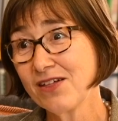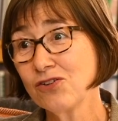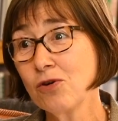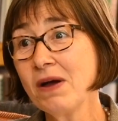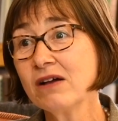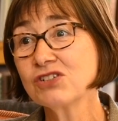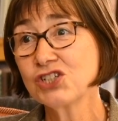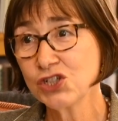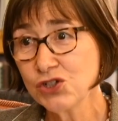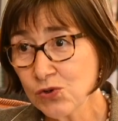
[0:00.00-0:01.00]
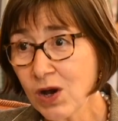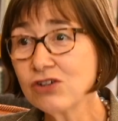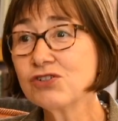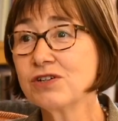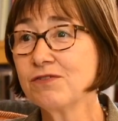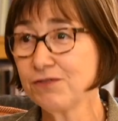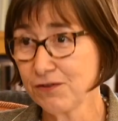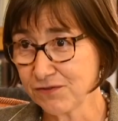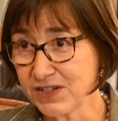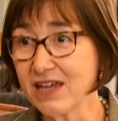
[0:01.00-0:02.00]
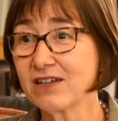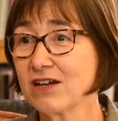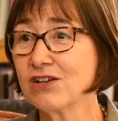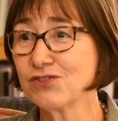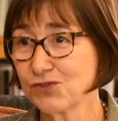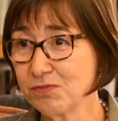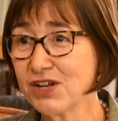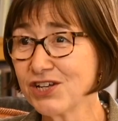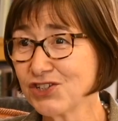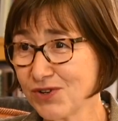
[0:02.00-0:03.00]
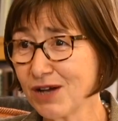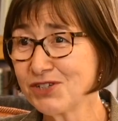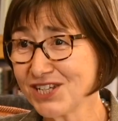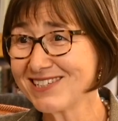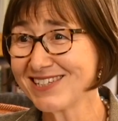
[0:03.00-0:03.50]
There are about 250 girls from nursery up to year